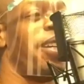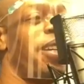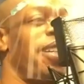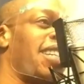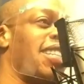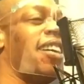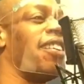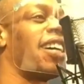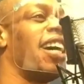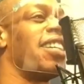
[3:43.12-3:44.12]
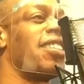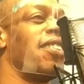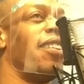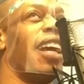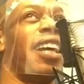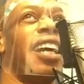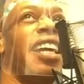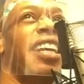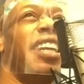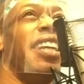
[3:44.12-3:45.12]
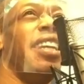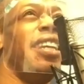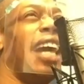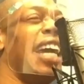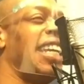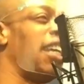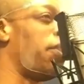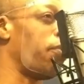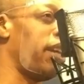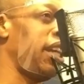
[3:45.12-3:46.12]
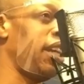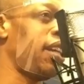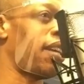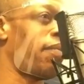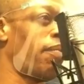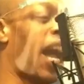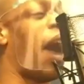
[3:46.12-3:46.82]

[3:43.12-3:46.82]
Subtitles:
to see her in concert, like in '93. I